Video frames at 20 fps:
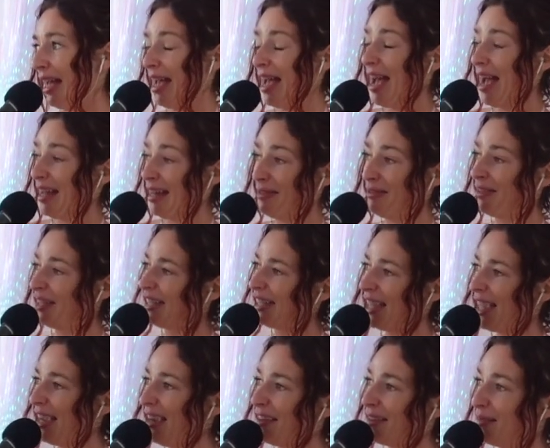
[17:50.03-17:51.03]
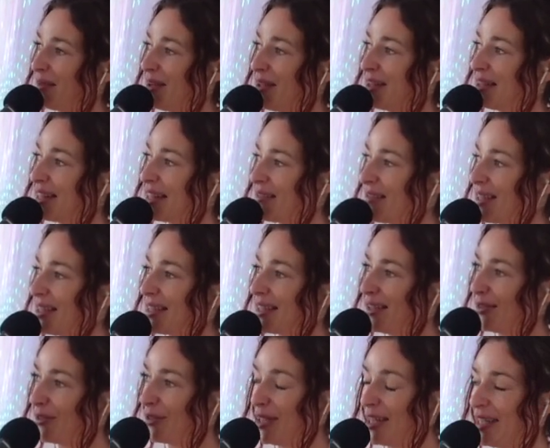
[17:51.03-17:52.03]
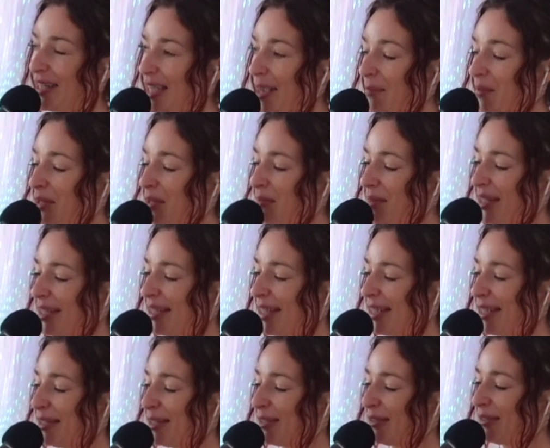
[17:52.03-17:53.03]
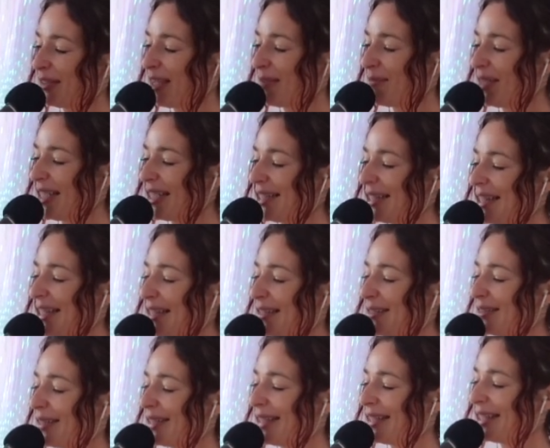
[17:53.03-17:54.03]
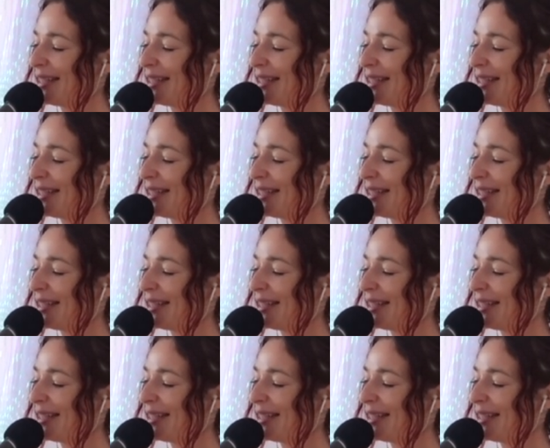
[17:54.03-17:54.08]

I didn't really care about any of that stuff. So I just kept it to myself, kept my head down. And